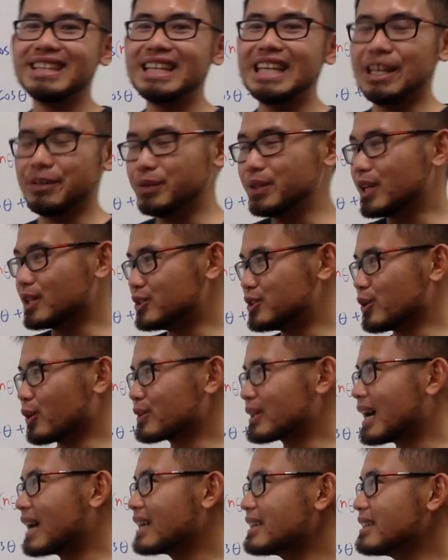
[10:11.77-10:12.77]
If we can
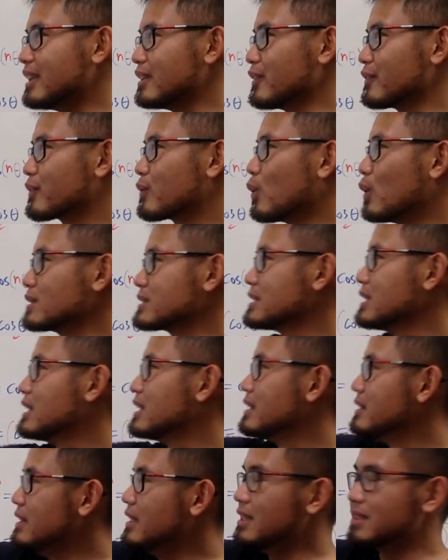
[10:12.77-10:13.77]
show that, then of course,
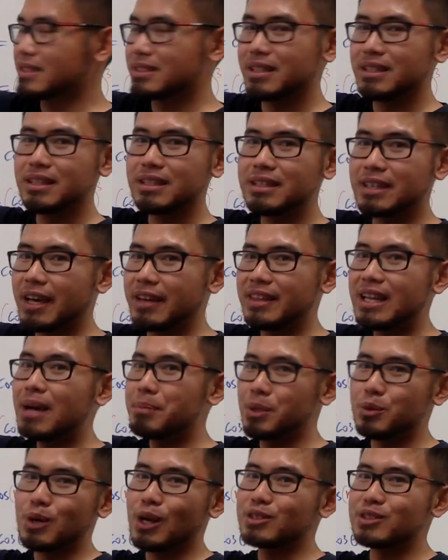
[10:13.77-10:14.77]
this cannot
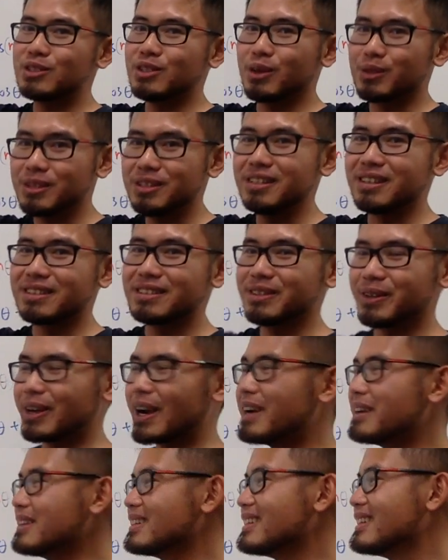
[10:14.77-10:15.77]
be rational neither,
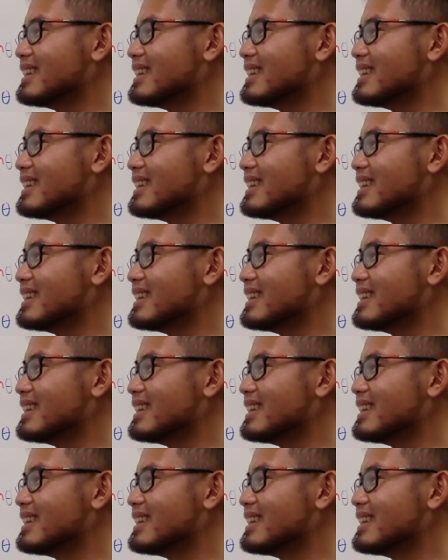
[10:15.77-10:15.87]
okay?